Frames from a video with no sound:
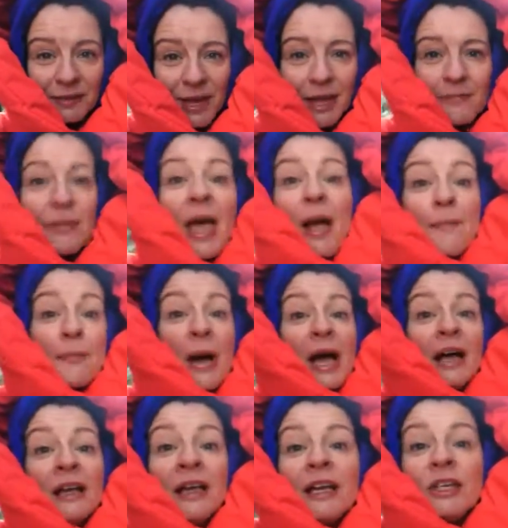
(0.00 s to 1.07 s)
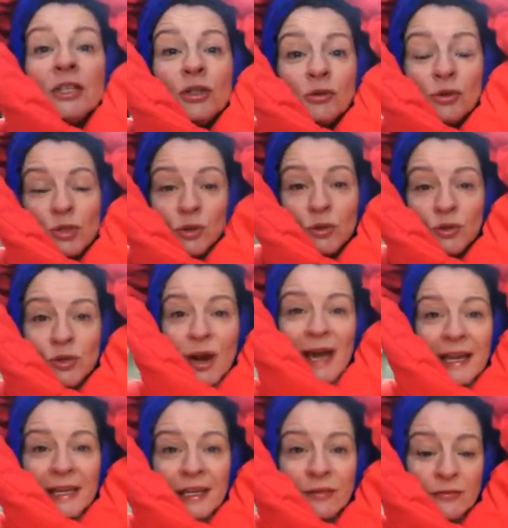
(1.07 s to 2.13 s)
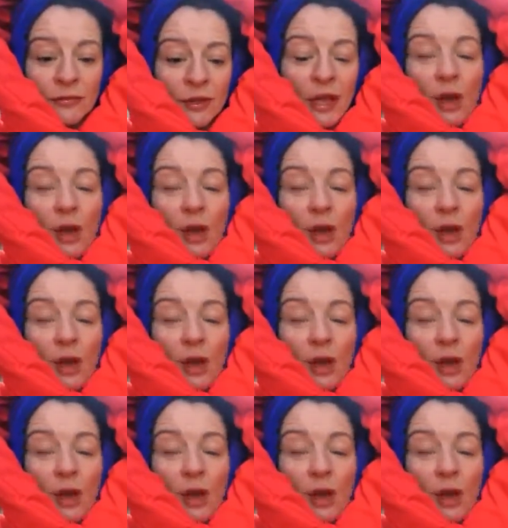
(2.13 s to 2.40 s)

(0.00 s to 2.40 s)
Um, but use your Drive